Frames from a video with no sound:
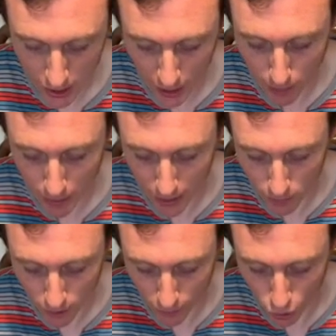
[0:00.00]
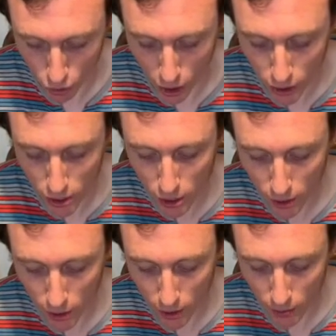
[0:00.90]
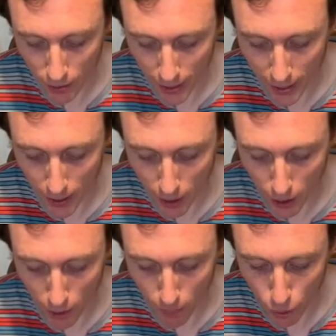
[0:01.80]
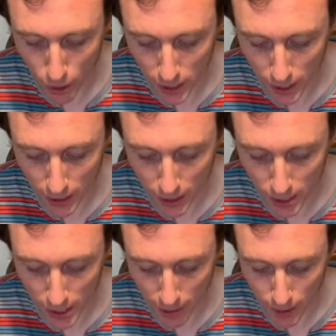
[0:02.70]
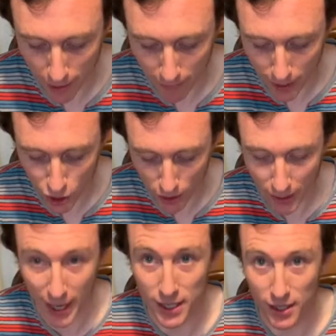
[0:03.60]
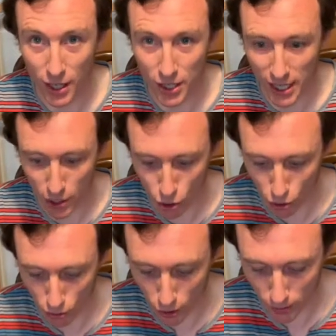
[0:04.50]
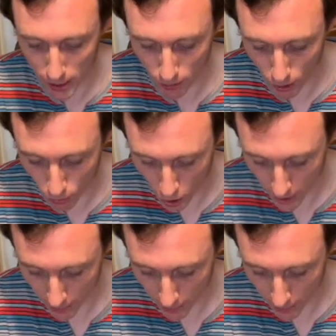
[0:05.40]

beams of the cross, they are pointing in the same direction. That's essential, otherwise it won't work.